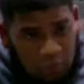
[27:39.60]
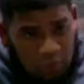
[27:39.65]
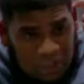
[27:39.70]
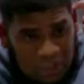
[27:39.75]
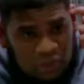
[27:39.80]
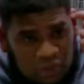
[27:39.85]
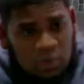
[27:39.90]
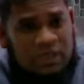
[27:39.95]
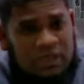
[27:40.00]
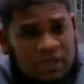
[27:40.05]
So
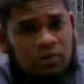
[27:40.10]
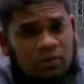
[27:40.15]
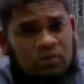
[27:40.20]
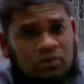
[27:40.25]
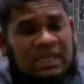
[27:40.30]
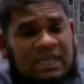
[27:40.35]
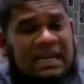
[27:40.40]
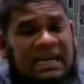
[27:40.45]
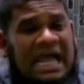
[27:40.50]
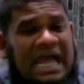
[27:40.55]
what do we
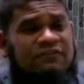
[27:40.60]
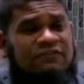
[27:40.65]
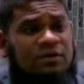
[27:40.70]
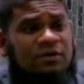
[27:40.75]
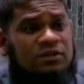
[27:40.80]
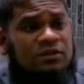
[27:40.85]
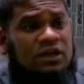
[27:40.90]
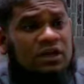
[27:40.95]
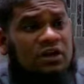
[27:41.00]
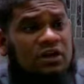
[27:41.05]
derive
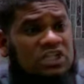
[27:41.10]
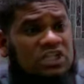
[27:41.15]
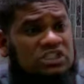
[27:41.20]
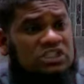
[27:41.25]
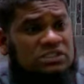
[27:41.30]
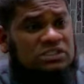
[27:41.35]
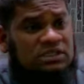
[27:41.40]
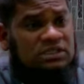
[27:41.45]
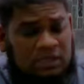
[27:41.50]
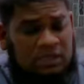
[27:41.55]
from the
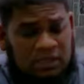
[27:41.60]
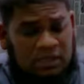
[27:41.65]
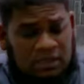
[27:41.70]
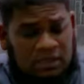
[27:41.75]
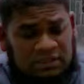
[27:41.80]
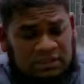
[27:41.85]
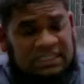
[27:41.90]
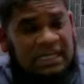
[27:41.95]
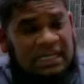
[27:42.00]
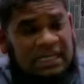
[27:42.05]
last
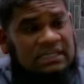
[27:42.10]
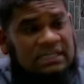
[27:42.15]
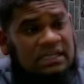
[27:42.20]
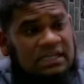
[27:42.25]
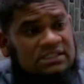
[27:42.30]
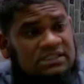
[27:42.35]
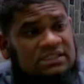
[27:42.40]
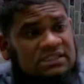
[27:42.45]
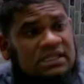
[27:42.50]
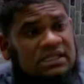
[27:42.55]

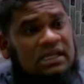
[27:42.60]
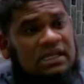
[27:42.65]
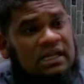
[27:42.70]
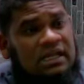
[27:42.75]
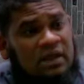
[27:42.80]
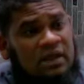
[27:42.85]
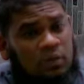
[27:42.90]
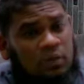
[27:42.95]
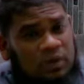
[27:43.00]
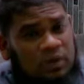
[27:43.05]
sentence?
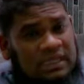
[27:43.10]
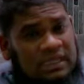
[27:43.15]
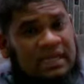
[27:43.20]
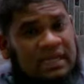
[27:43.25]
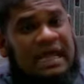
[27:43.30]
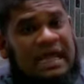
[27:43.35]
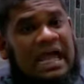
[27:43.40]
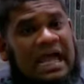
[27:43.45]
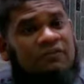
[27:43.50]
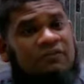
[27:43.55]
We
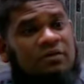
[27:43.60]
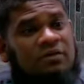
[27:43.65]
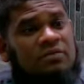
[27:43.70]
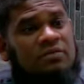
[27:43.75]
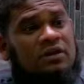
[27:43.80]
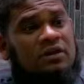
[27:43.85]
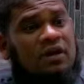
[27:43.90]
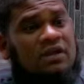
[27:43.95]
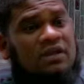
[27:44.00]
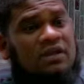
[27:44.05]
derive
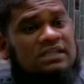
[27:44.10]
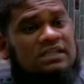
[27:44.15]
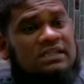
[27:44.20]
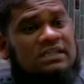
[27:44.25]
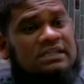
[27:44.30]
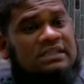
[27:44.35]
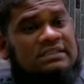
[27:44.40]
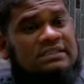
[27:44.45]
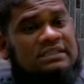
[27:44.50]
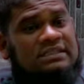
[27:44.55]
from the last
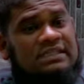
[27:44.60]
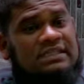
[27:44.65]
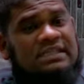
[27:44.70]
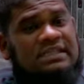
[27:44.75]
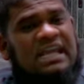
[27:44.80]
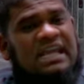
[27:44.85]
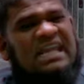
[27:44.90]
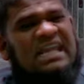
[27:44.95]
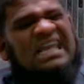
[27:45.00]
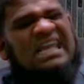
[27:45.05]
sentence
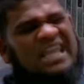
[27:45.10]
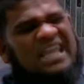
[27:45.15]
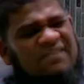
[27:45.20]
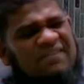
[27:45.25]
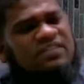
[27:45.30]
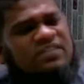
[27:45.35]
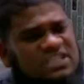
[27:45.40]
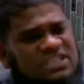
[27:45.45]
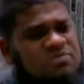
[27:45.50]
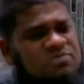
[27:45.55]
is,
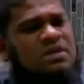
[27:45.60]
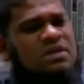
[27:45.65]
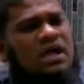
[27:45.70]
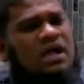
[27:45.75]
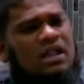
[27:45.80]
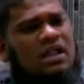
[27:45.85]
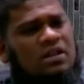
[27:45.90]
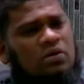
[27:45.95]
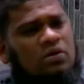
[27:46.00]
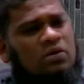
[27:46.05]
if the
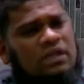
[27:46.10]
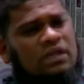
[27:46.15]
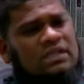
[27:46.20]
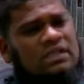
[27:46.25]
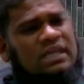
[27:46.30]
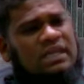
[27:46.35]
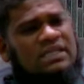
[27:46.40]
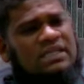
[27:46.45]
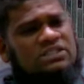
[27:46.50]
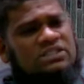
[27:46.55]
smell or
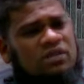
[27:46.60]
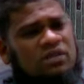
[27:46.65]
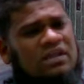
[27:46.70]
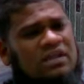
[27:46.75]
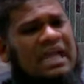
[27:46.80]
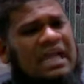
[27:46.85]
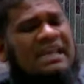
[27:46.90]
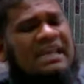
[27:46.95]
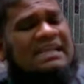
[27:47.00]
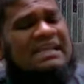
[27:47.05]
the taste or
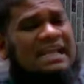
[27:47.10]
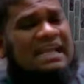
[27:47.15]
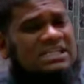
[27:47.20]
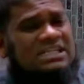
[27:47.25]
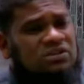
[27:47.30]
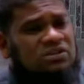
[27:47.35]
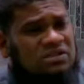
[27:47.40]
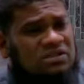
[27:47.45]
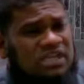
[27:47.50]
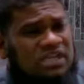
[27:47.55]
the color
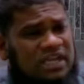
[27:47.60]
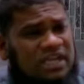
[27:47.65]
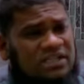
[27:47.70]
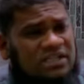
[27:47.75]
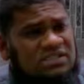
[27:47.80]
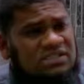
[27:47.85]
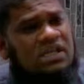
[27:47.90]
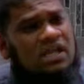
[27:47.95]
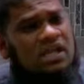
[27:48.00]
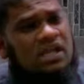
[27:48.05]
does not
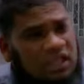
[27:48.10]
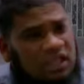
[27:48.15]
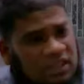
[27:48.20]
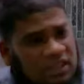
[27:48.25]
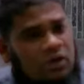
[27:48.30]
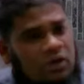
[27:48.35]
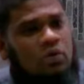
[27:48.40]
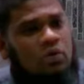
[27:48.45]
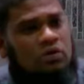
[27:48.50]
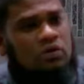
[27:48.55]
change,
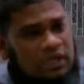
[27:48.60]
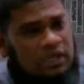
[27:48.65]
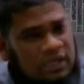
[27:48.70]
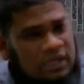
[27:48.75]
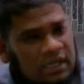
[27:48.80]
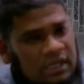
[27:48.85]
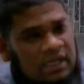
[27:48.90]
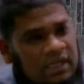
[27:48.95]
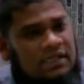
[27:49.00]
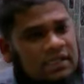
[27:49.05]
the
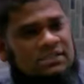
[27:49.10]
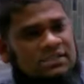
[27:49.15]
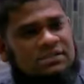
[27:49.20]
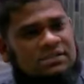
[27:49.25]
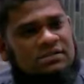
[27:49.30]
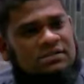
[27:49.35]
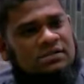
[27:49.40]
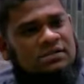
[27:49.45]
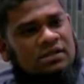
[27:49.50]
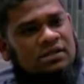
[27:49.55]
water
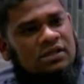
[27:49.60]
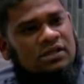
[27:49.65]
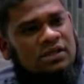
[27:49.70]
is